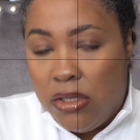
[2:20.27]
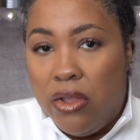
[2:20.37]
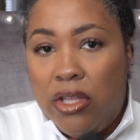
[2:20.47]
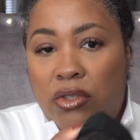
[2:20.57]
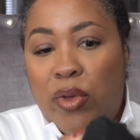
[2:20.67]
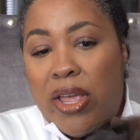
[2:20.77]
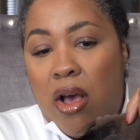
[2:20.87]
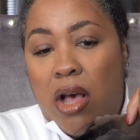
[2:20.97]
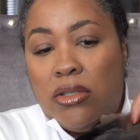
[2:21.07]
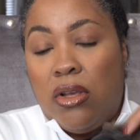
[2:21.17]
So this wig
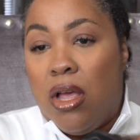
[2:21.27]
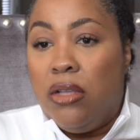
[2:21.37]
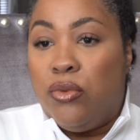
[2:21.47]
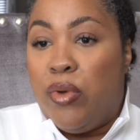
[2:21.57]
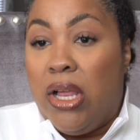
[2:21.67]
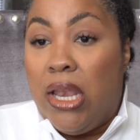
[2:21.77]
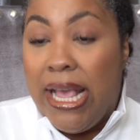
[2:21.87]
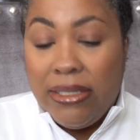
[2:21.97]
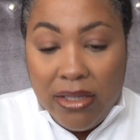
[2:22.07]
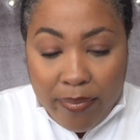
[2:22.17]
also comes with an
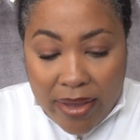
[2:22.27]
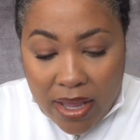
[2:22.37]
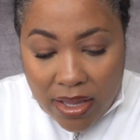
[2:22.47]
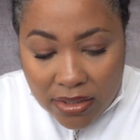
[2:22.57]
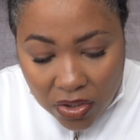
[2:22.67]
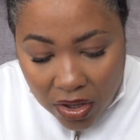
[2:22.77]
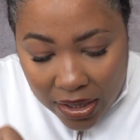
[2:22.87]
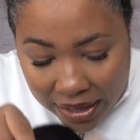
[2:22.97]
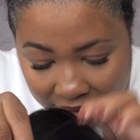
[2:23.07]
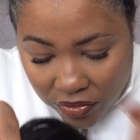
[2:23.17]
elastic band, so
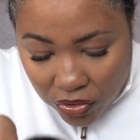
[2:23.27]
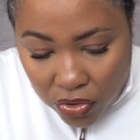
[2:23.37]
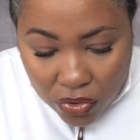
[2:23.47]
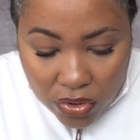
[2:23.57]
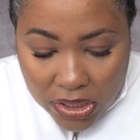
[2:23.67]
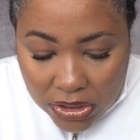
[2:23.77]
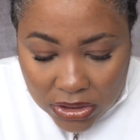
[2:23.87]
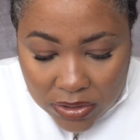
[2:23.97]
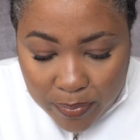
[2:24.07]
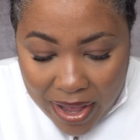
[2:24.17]
all I have to do is
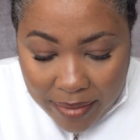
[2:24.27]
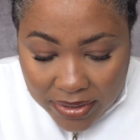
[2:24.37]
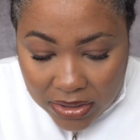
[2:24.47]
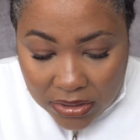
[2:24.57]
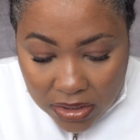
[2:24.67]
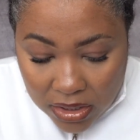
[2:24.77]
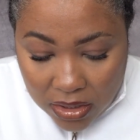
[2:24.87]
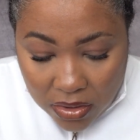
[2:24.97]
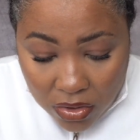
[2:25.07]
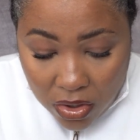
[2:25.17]
just pop this
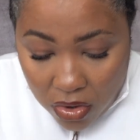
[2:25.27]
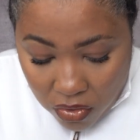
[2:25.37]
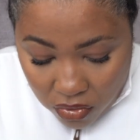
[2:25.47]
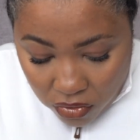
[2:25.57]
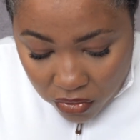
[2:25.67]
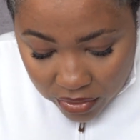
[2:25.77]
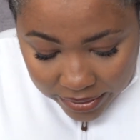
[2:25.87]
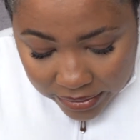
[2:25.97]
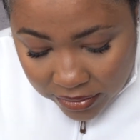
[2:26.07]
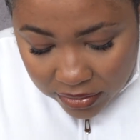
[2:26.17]
thing
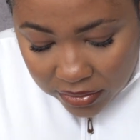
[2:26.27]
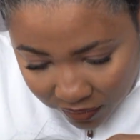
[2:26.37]
on.